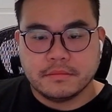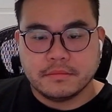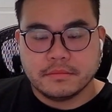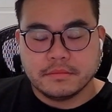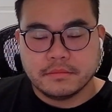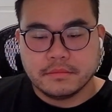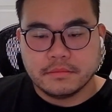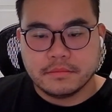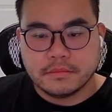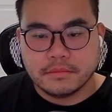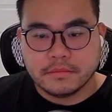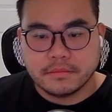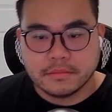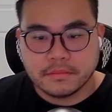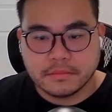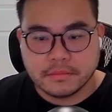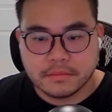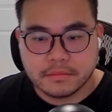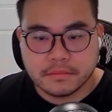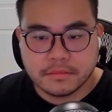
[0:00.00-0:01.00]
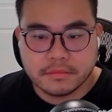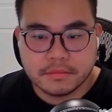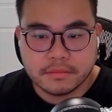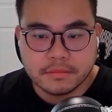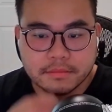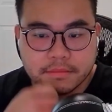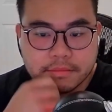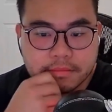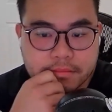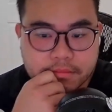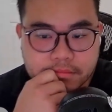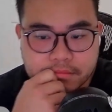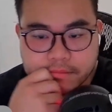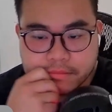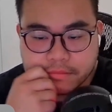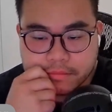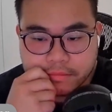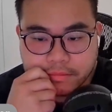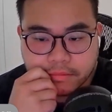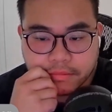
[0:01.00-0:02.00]

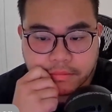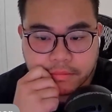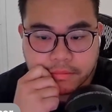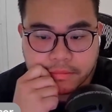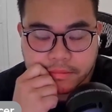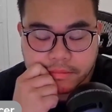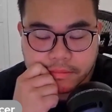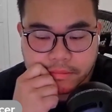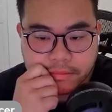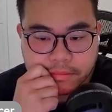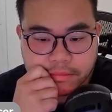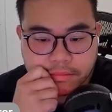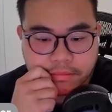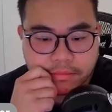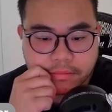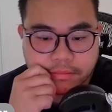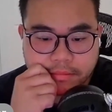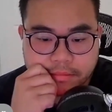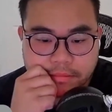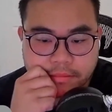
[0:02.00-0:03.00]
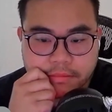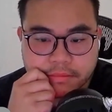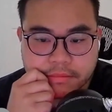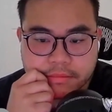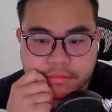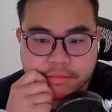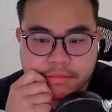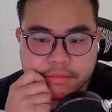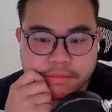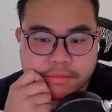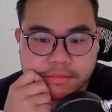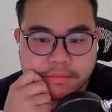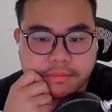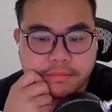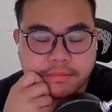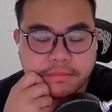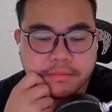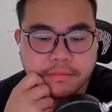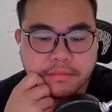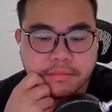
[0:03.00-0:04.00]

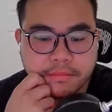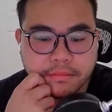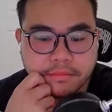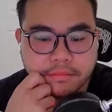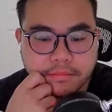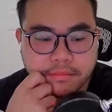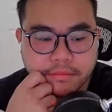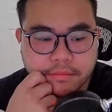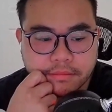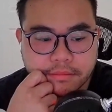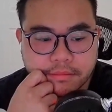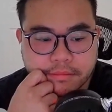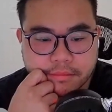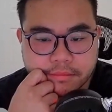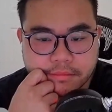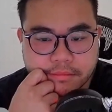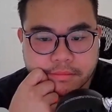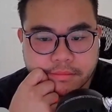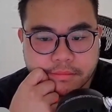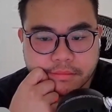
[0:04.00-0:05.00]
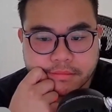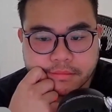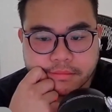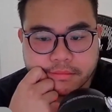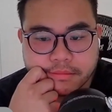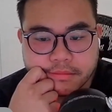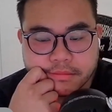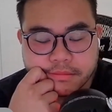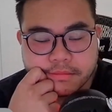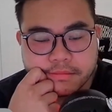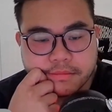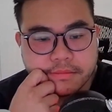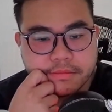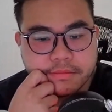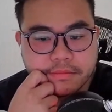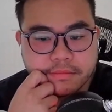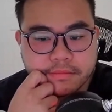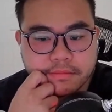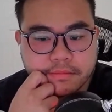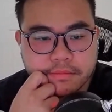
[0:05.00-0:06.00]

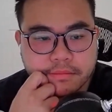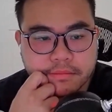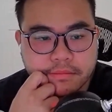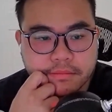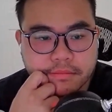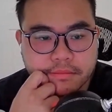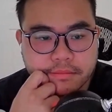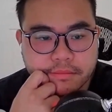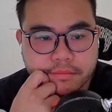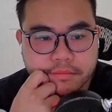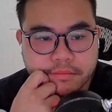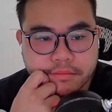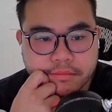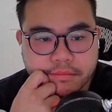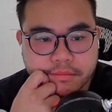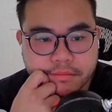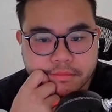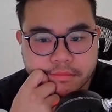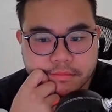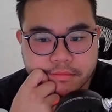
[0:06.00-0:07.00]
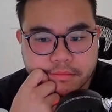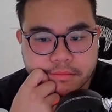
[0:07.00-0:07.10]
The person shown says nothing.